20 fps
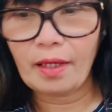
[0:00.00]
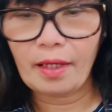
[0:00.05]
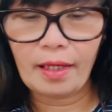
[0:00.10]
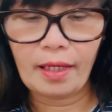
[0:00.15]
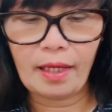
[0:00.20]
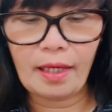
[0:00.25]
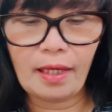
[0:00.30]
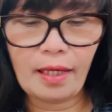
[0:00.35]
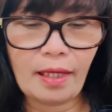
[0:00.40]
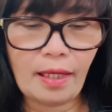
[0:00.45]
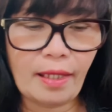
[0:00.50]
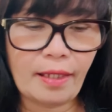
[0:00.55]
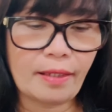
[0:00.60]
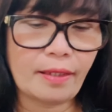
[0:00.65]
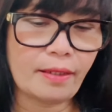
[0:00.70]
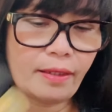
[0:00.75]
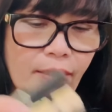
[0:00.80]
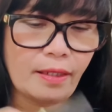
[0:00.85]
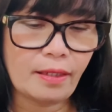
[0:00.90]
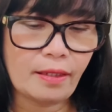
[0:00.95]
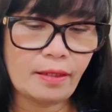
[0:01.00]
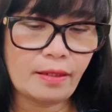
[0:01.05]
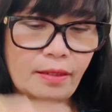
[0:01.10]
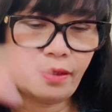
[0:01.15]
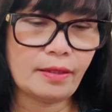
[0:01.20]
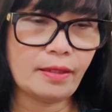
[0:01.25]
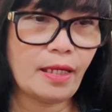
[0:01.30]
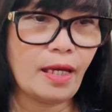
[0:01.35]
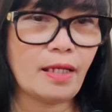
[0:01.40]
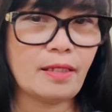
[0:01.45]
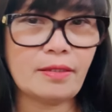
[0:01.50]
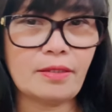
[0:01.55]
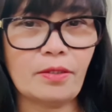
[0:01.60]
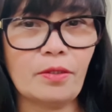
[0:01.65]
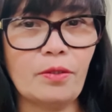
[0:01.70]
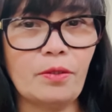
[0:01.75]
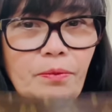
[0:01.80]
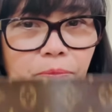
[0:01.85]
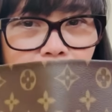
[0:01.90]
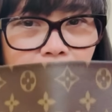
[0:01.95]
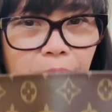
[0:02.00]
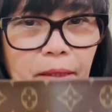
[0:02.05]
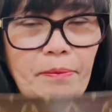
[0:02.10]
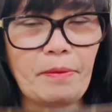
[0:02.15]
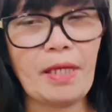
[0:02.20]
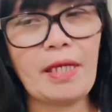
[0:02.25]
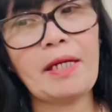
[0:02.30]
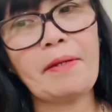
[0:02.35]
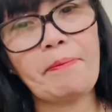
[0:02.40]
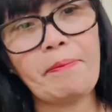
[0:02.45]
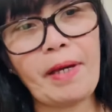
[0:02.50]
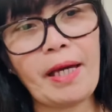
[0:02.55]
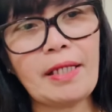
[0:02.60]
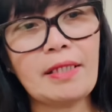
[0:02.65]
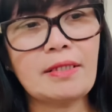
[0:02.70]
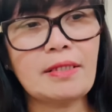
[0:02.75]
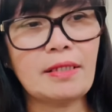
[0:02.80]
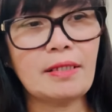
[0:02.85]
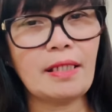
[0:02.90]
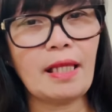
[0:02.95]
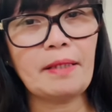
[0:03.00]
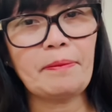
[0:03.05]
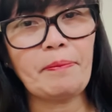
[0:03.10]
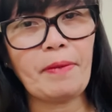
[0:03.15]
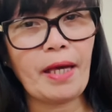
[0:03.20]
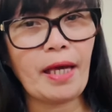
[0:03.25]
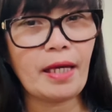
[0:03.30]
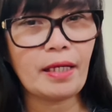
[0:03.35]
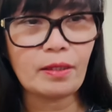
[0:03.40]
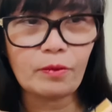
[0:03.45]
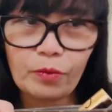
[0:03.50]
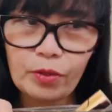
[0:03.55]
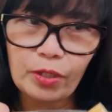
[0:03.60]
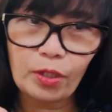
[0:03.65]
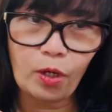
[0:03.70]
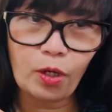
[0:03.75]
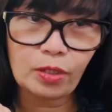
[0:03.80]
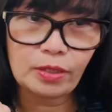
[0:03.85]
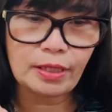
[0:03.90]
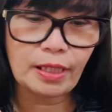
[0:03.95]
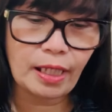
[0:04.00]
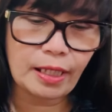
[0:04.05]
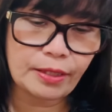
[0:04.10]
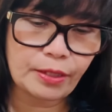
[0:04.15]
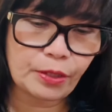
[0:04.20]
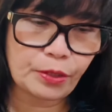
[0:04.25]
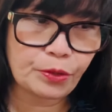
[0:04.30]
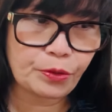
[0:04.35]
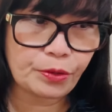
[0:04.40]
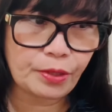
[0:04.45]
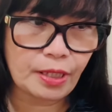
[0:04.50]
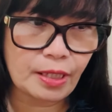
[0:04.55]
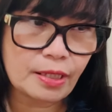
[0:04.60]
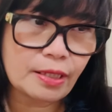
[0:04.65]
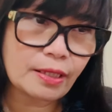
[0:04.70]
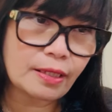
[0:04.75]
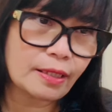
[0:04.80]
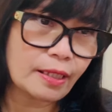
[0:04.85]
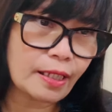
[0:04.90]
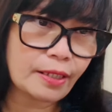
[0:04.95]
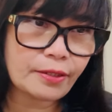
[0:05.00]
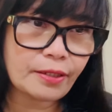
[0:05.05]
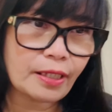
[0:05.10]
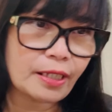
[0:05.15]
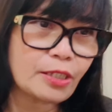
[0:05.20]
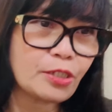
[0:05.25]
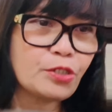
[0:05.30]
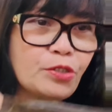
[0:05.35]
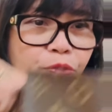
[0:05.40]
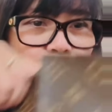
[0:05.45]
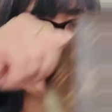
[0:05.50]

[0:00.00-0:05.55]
and yeah, so my makeup bag is in that bag with all the other goodies in there that I showed